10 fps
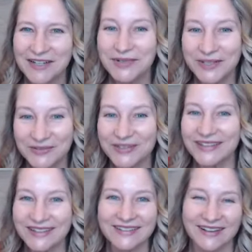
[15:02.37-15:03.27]
But it
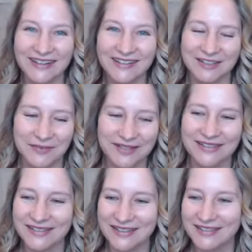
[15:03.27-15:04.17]
really is awesome.
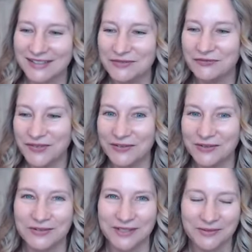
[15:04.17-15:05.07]
It just
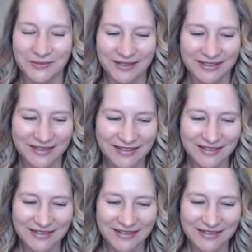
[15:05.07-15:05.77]
feels really weird.